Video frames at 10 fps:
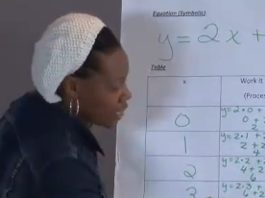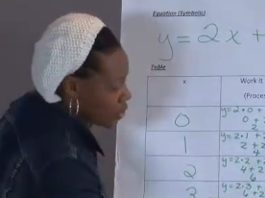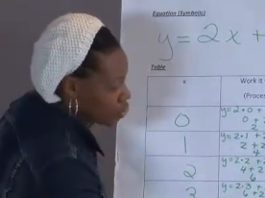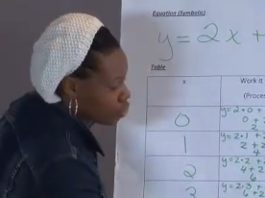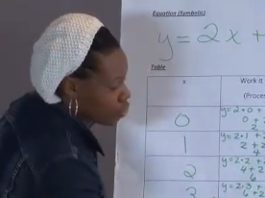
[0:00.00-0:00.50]

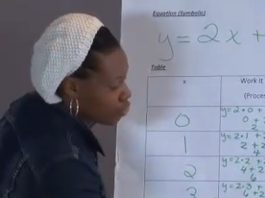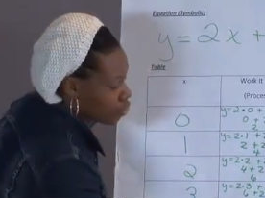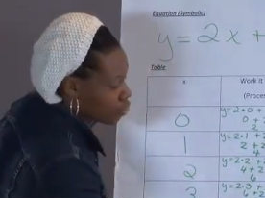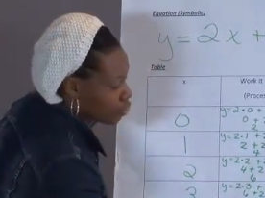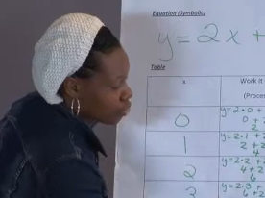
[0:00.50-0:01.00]
equal
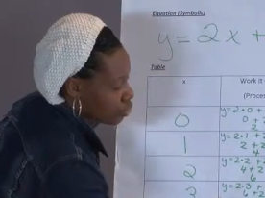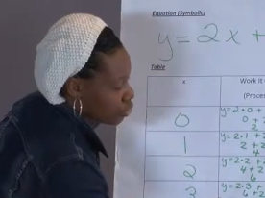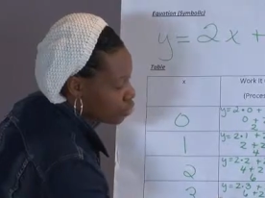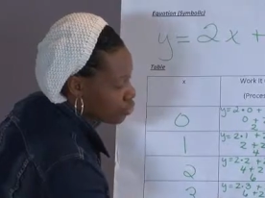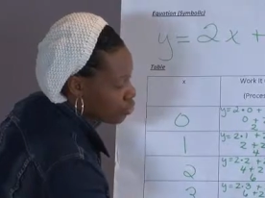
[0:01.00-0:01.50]
to
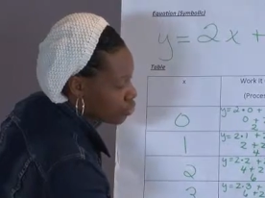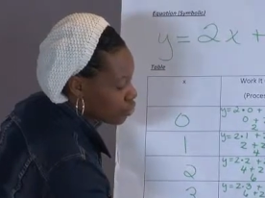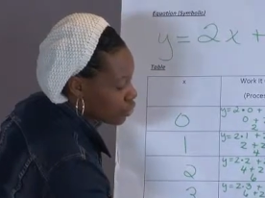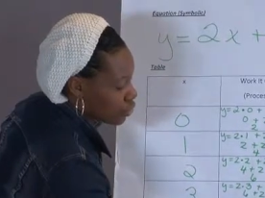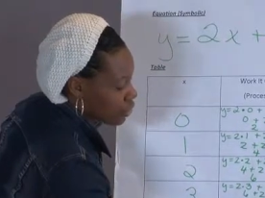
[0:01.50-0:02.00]
2
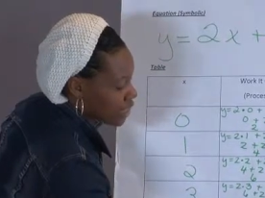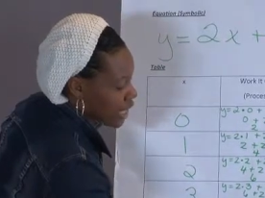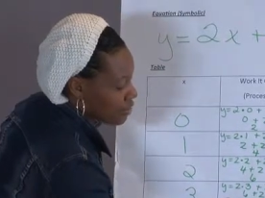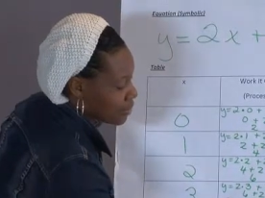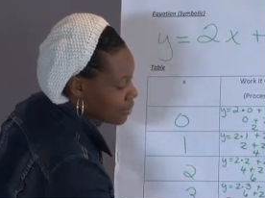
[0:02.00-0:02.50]

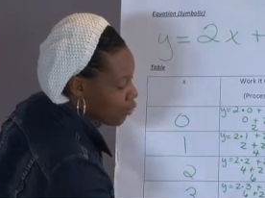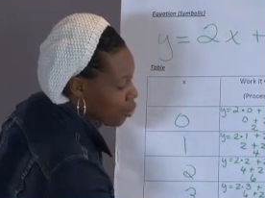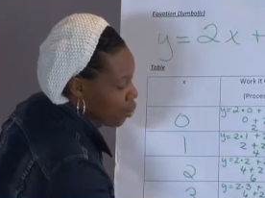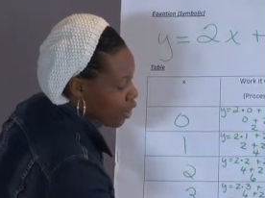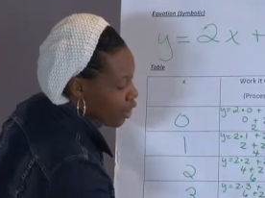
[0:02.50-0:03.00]
times
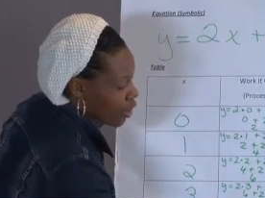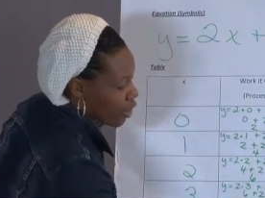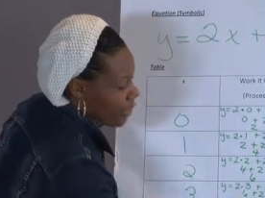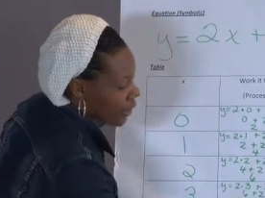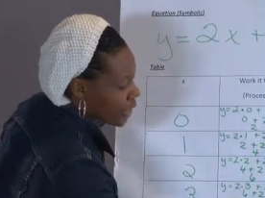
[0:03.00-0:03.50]
4
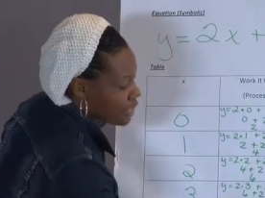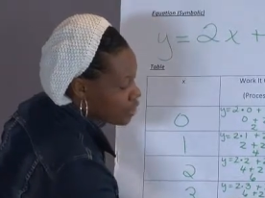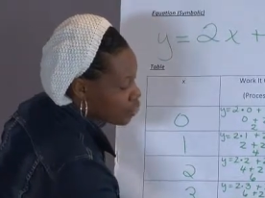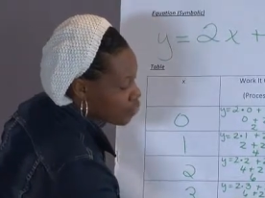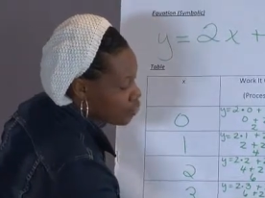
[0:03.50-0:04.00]

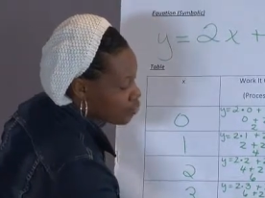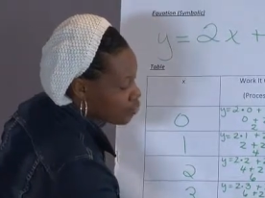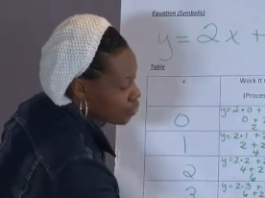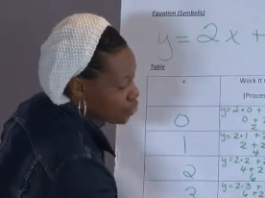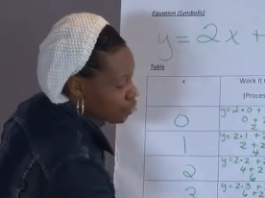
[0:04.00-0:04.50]
plus 2.
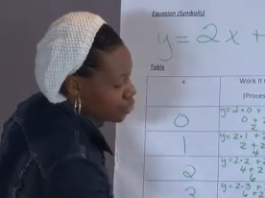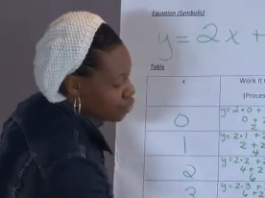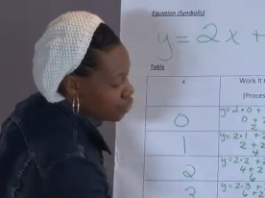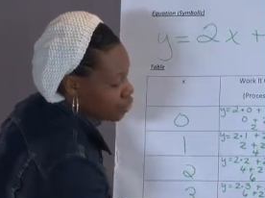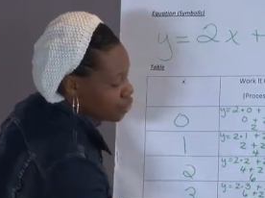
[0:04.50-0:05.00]

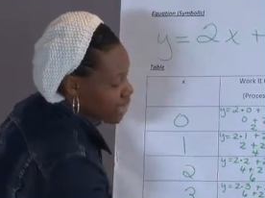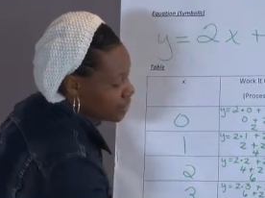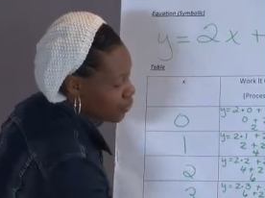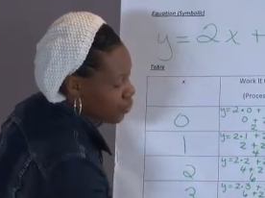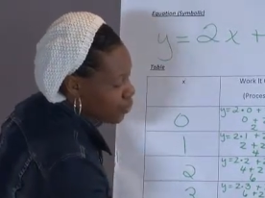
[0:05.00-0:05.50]
2
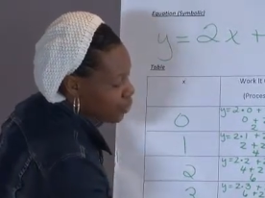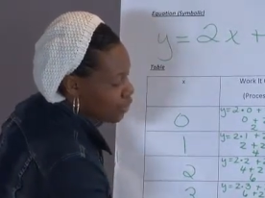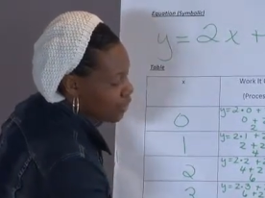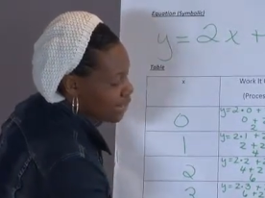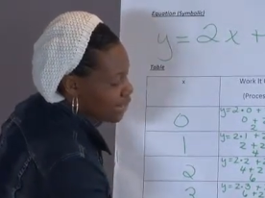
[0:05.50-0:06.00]
times 4
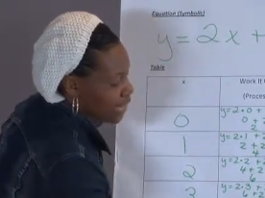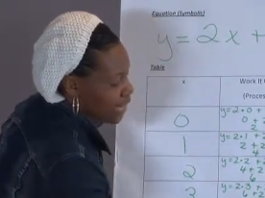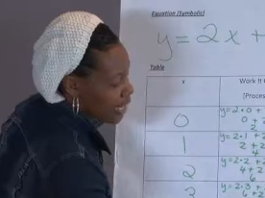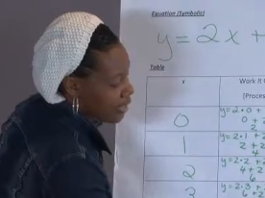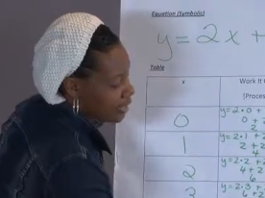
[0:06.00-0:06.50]
is
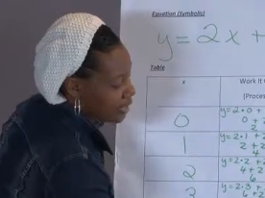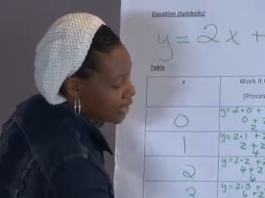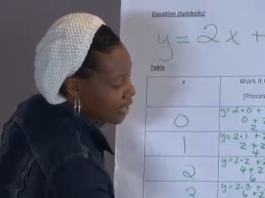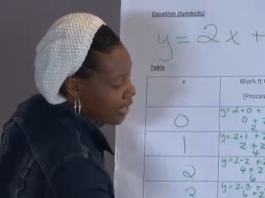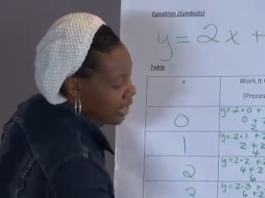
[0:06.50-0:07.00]
8.
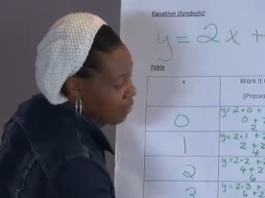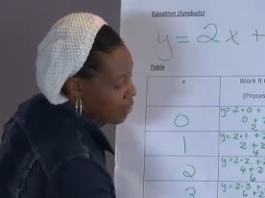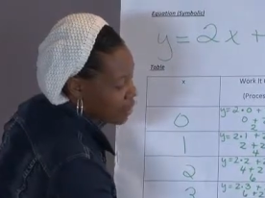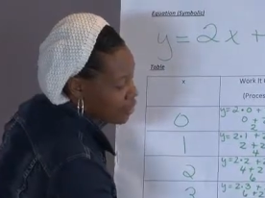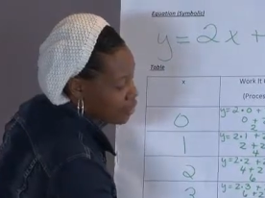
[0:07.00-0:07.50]
8
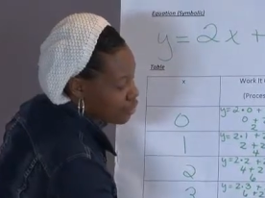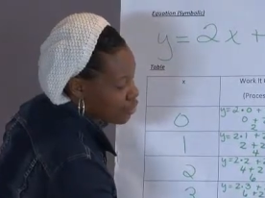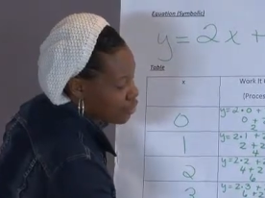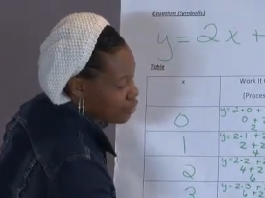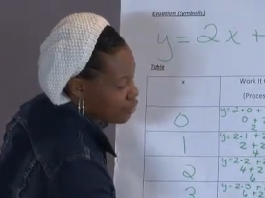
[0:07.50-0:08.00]
plus
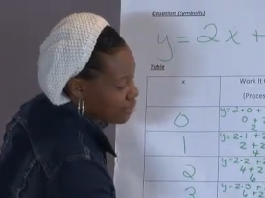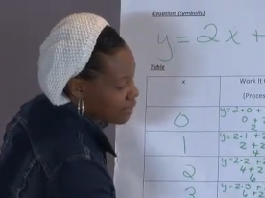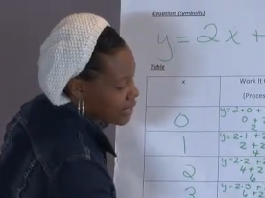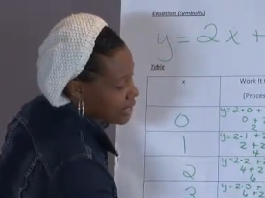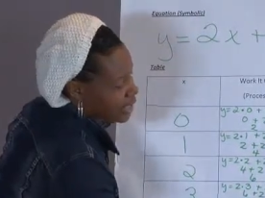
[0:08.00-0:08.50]
2
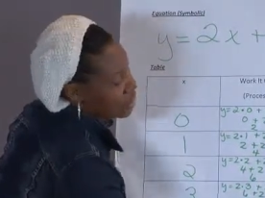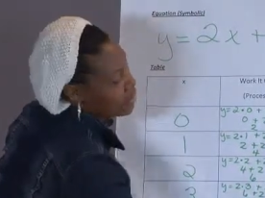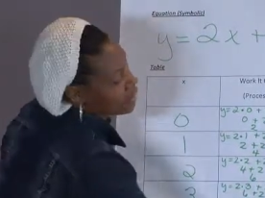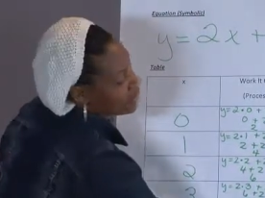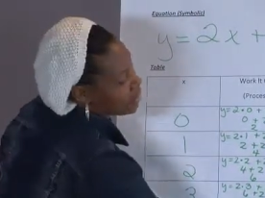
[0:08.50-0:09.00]
is 10.
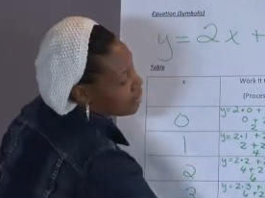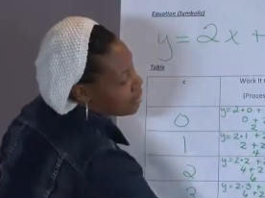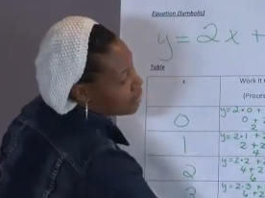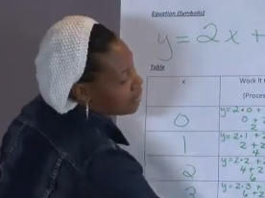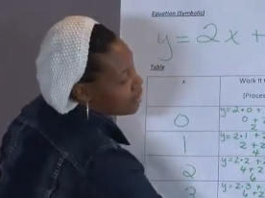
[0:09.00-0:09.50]

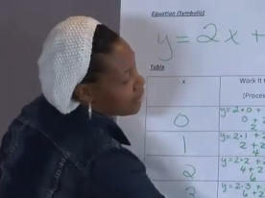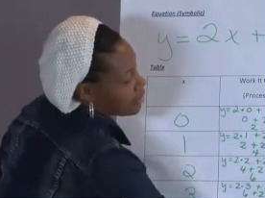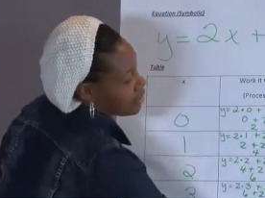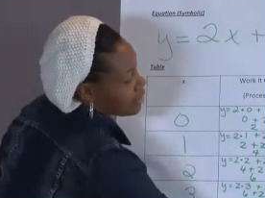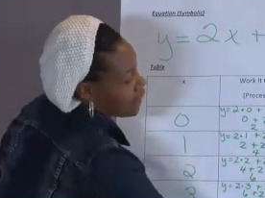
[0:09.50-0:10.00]

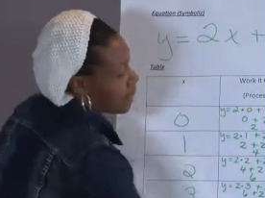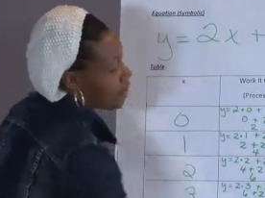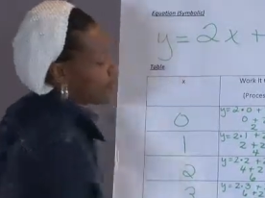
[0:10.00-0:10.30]
Now,